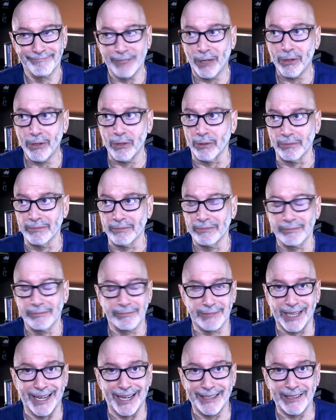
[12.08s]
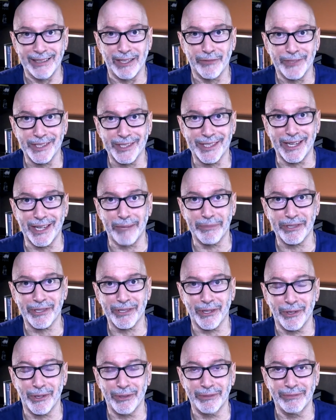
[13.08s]
Oh, title of this
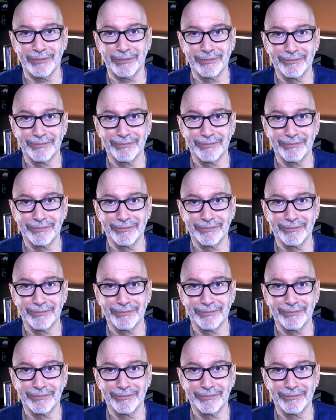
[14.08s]
episode?